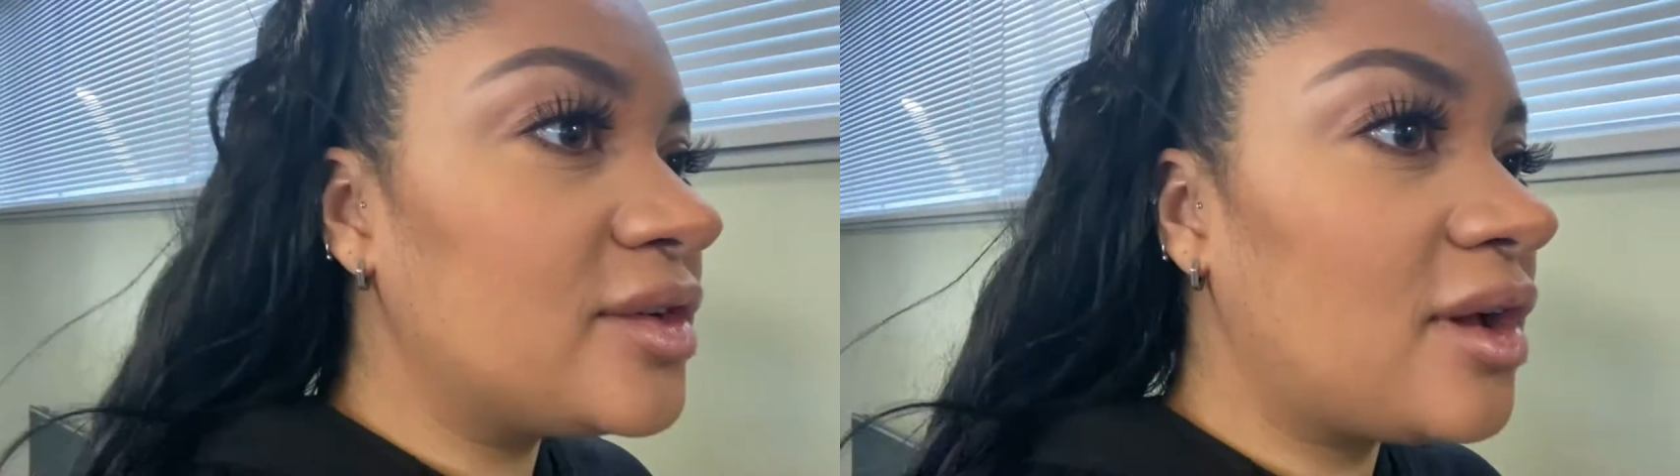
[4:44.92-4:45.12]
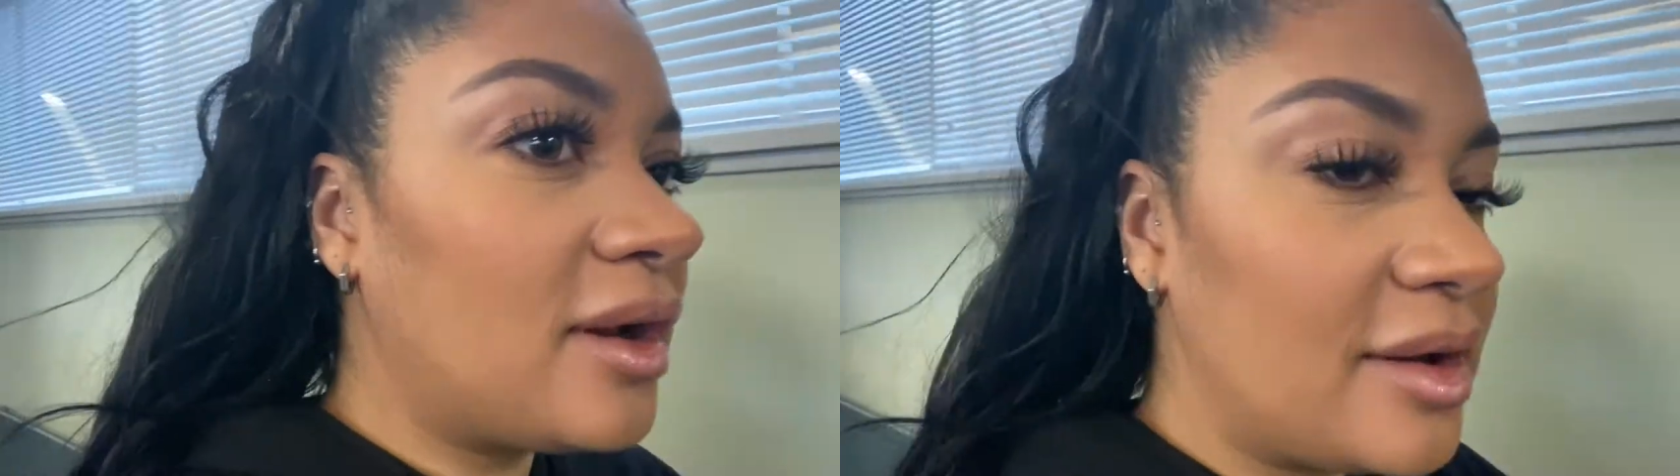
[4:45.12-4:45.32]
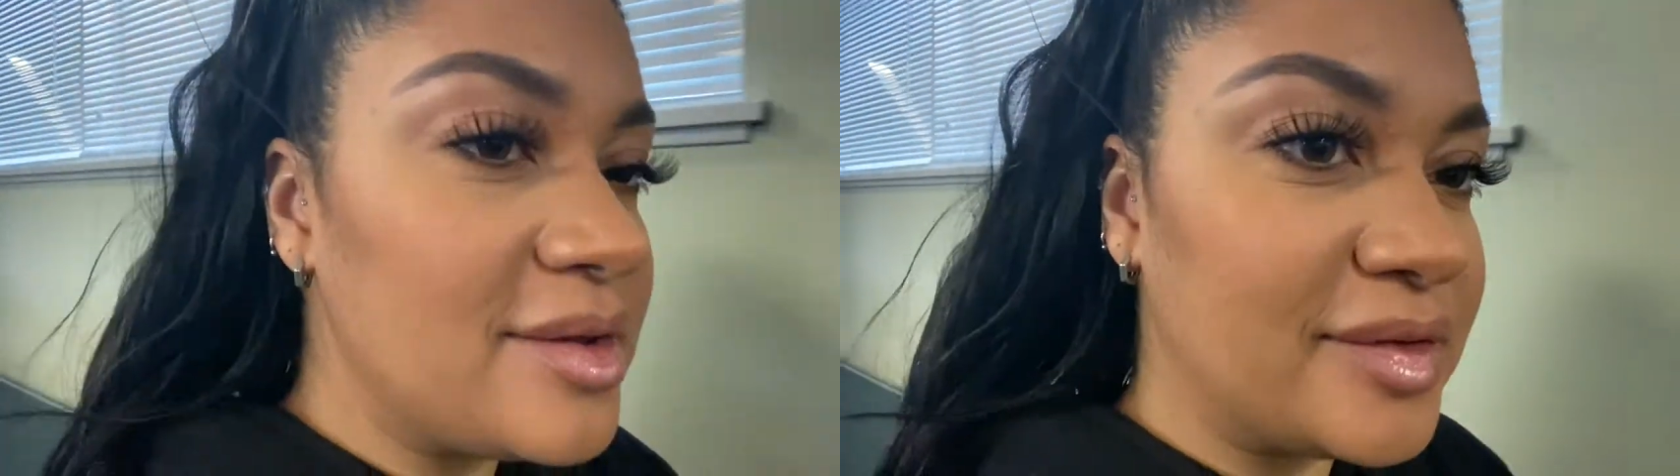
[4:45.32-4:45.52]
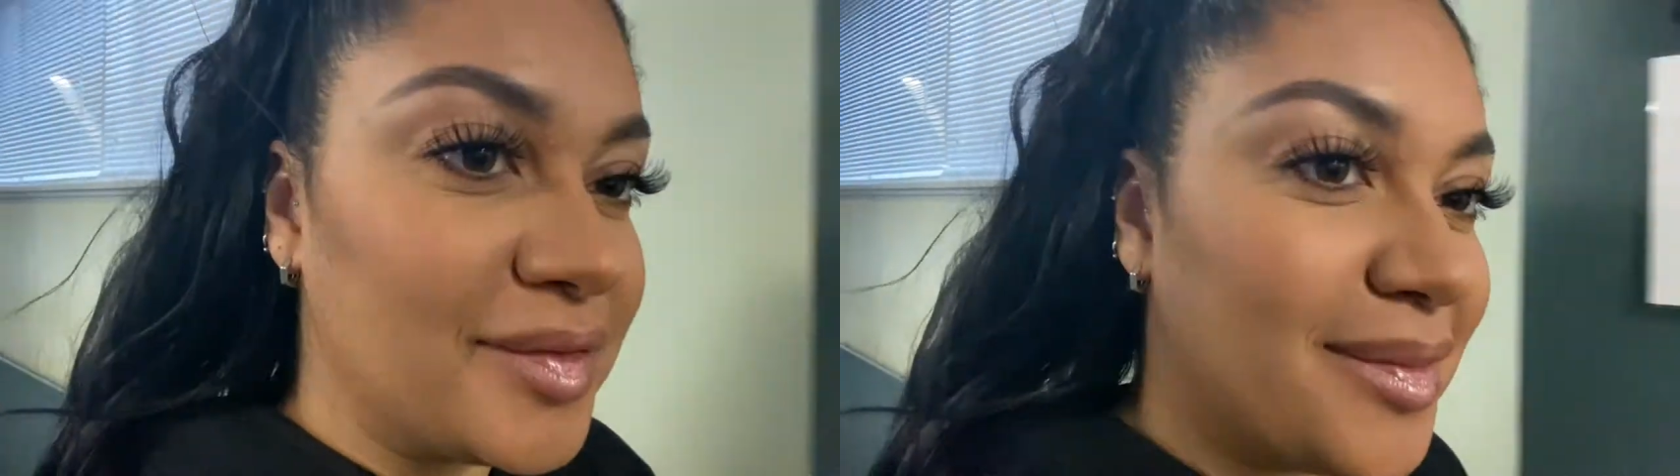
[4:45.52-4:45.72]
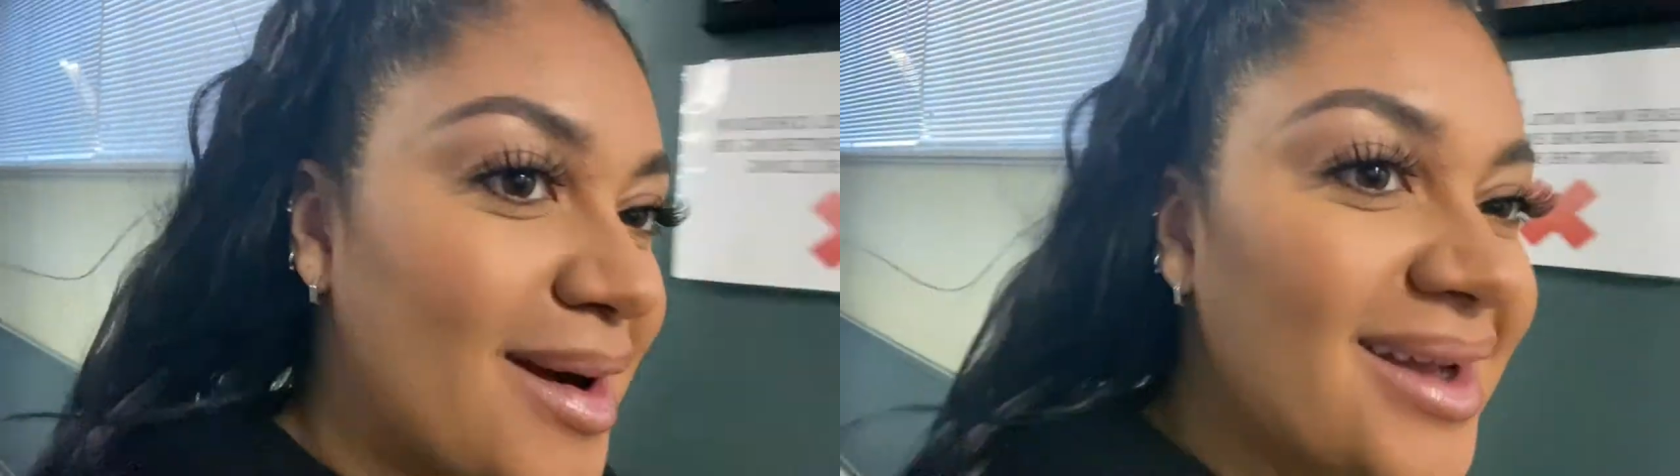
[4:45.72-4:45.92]
loads
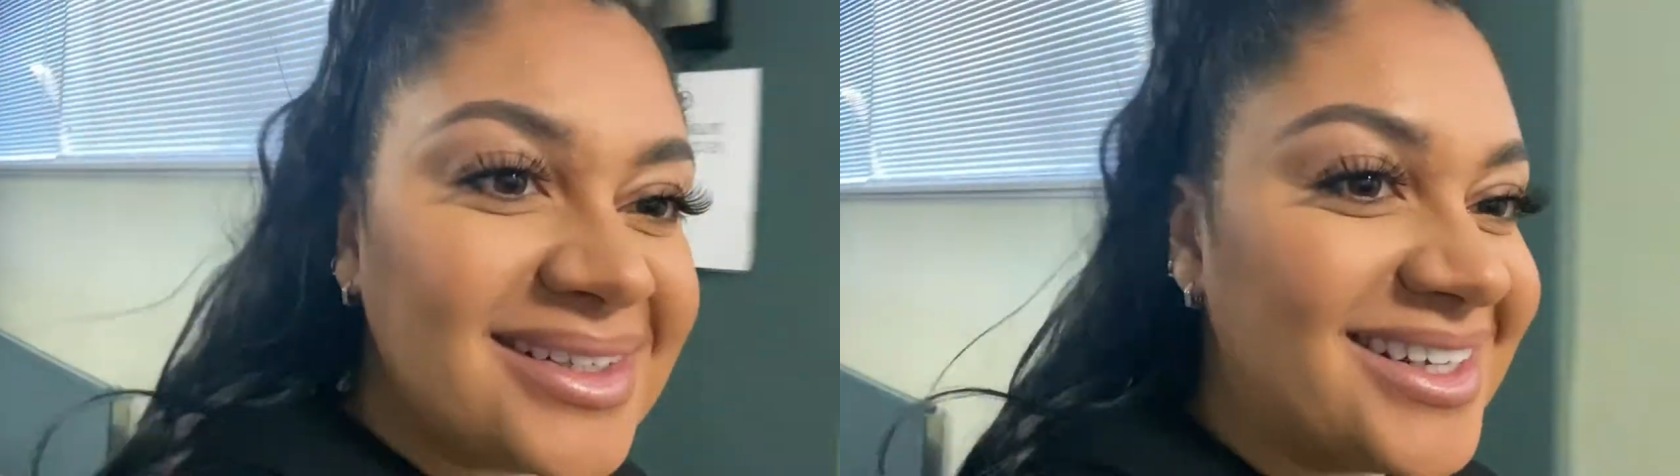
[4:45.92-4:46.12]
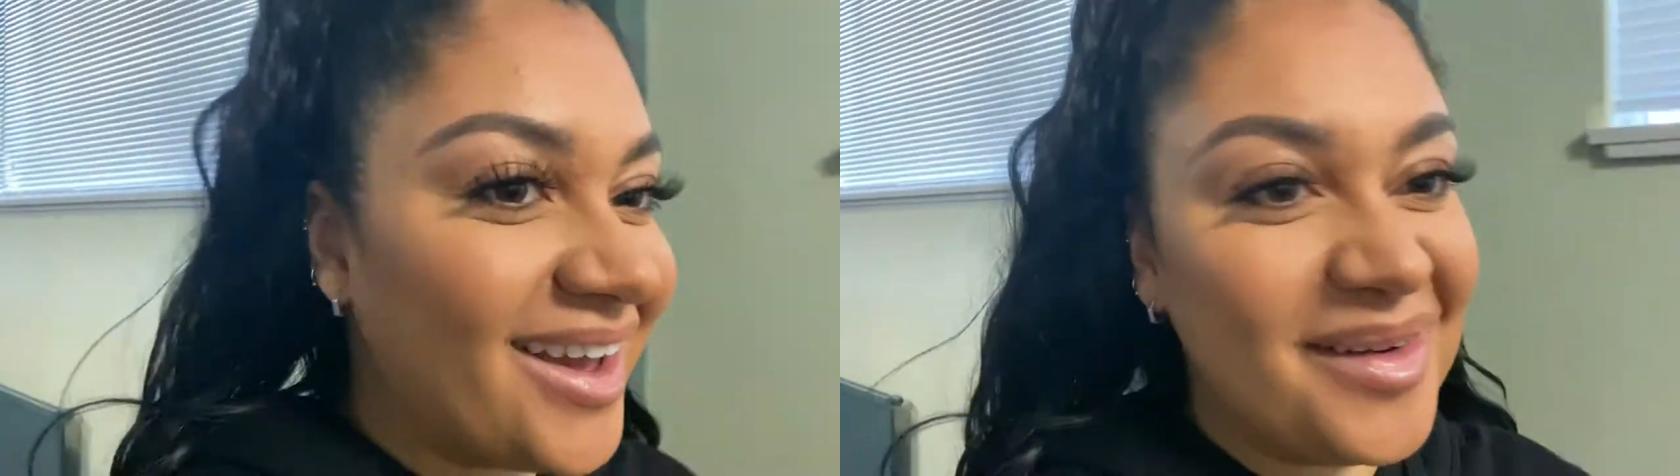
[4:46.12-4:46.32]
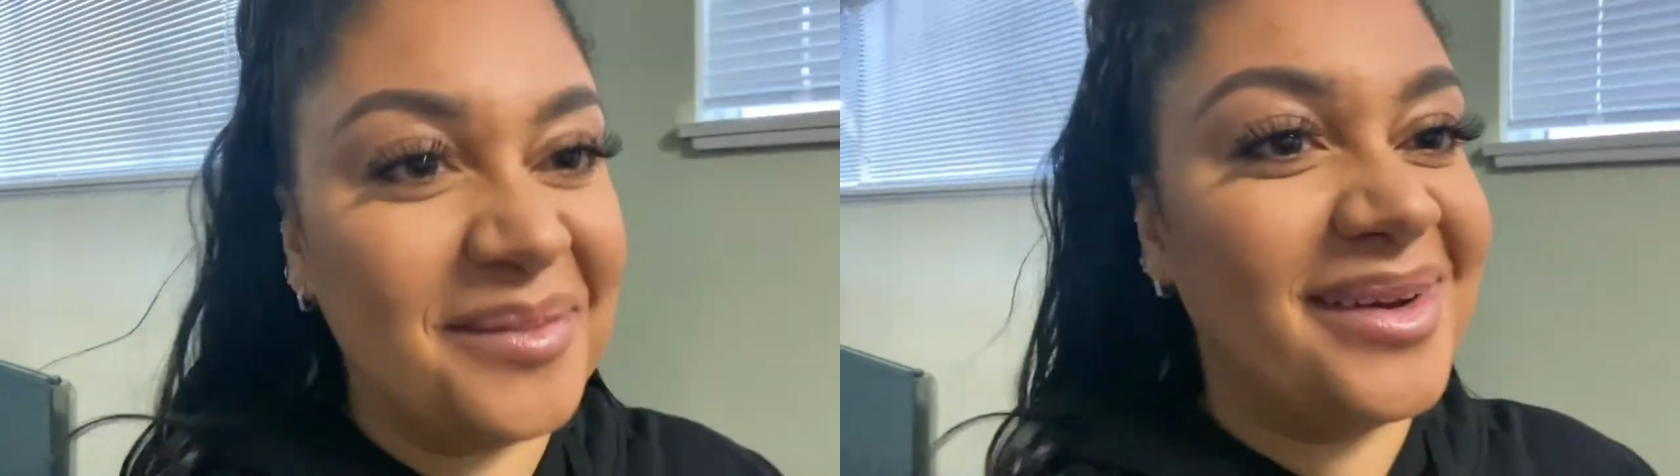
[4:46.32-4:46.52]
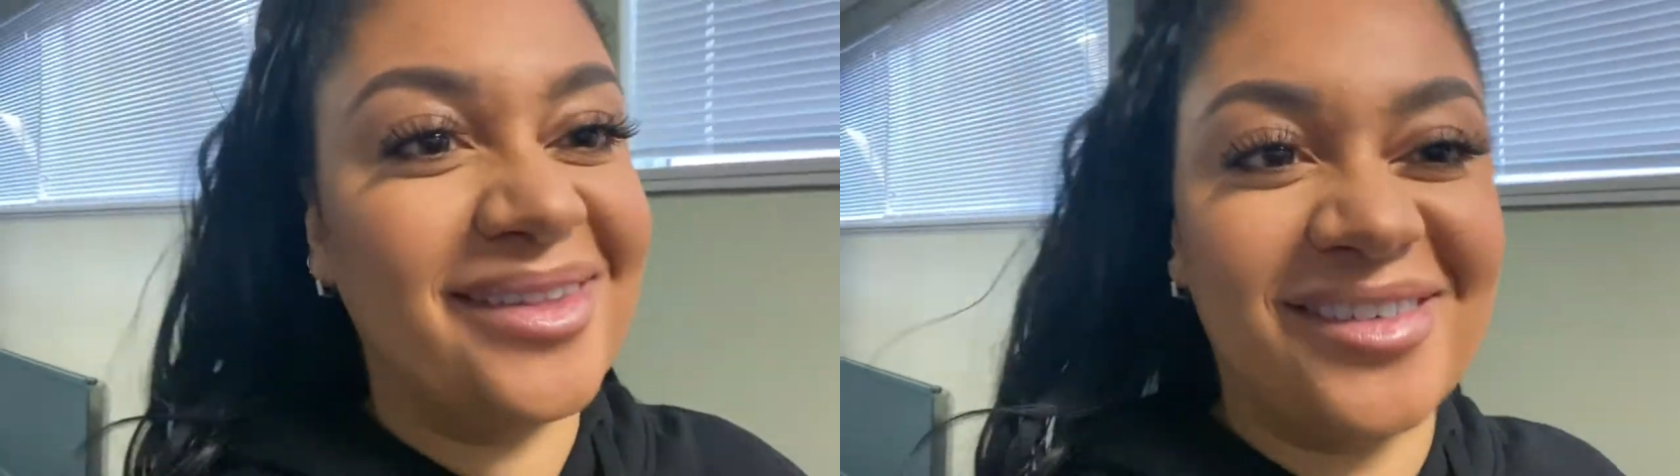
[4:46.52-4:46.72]
of work to get on with,